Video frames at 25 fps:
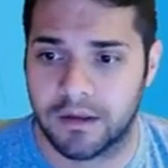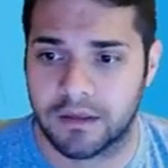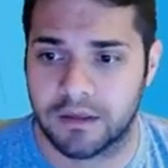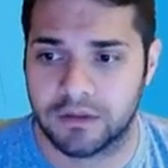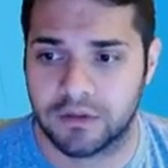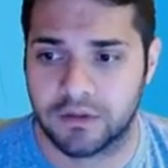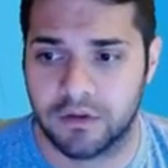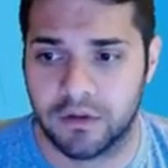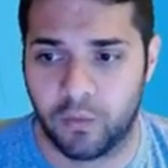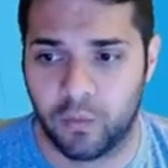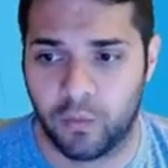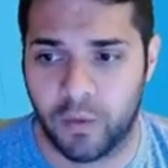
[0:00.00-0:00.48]

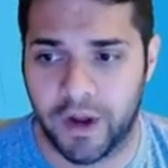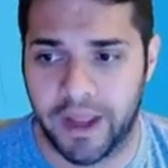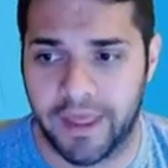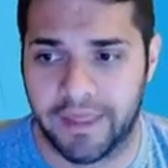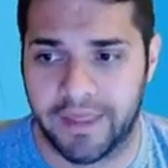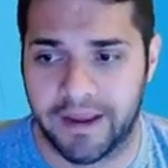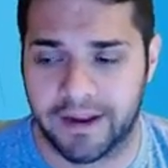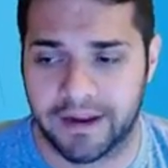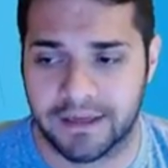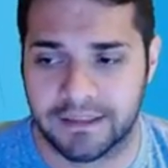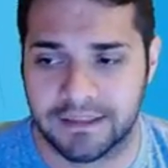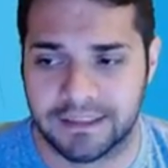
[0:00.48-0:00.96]
to the way
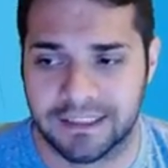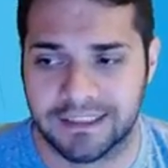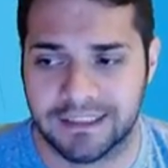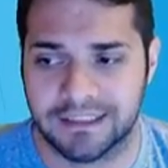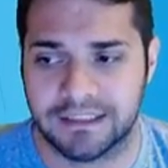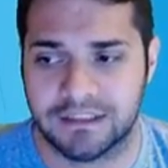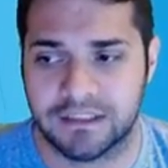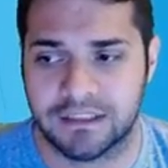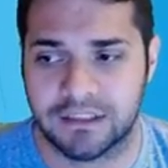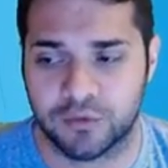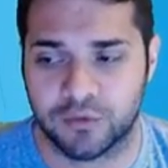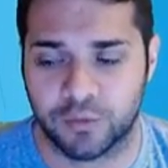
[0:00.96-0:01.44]
that
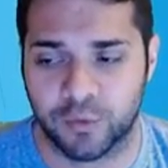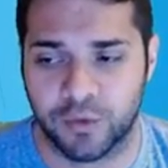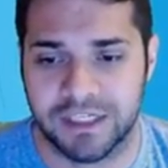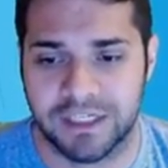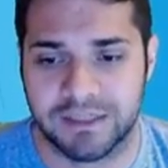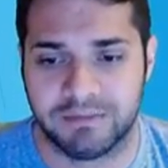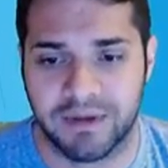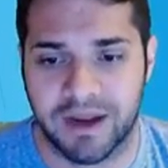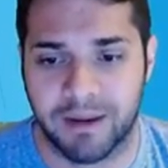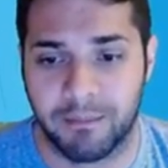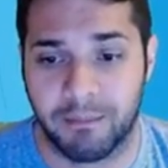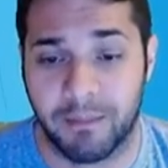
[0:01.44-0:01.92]
consensus is
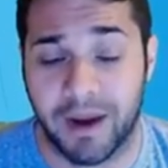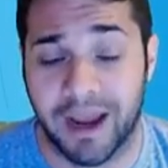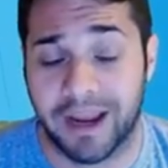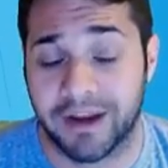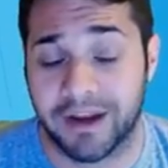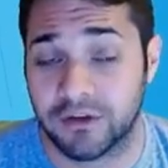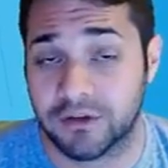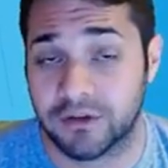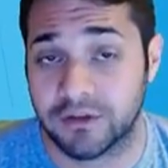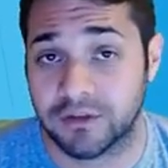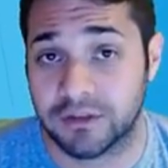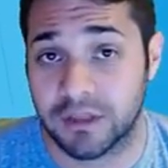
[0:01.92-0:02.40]
reached by
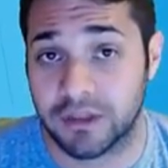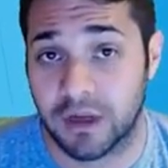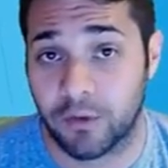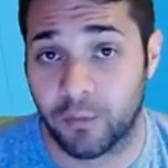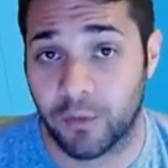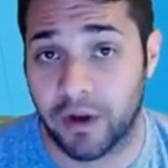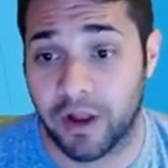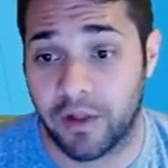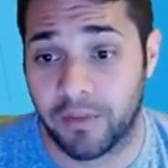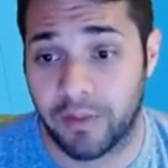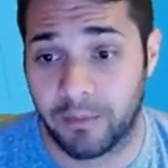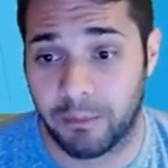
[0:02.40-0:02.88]
miners
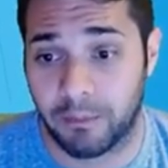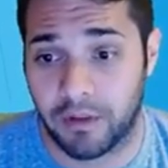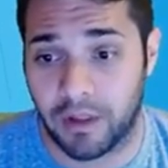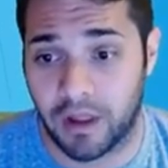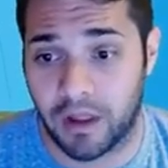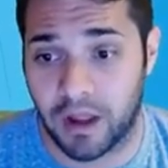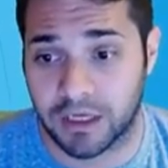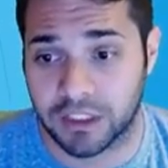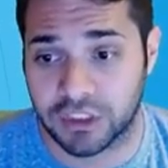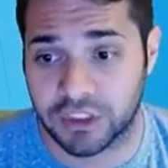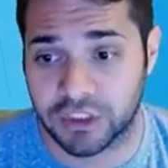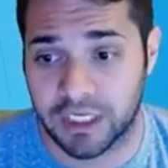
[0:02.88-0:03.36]
around the
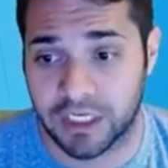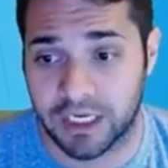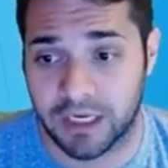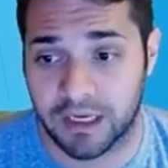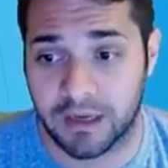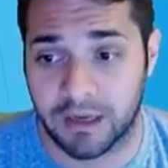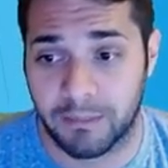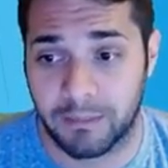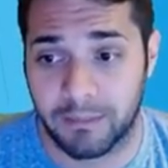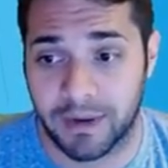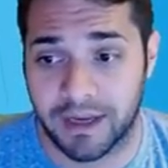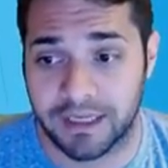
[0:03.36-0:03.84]

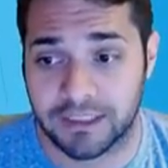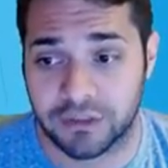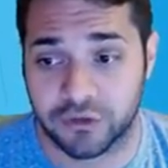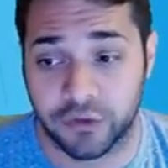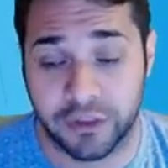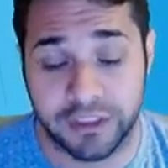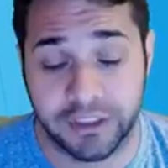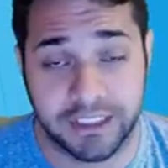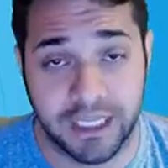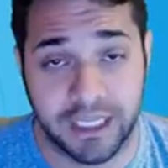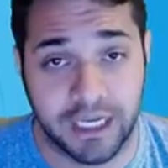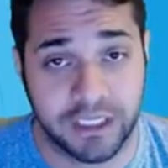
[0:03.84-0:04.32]
blockchain-based
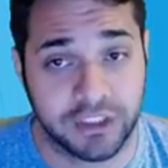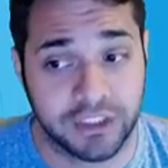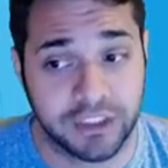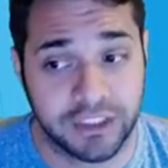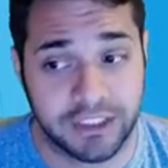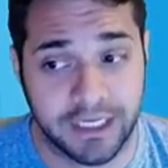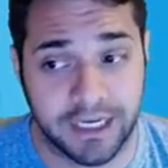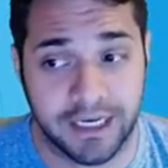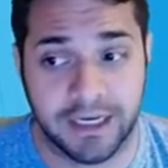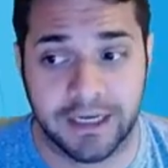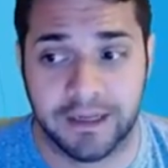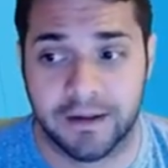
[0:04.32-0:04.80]
transaction
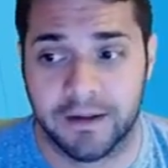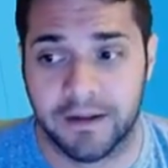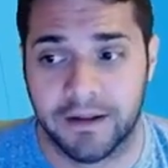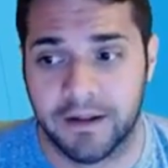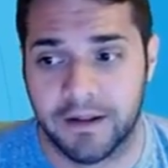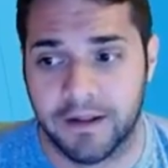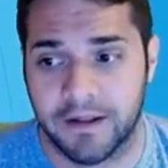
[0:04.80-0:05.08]
data.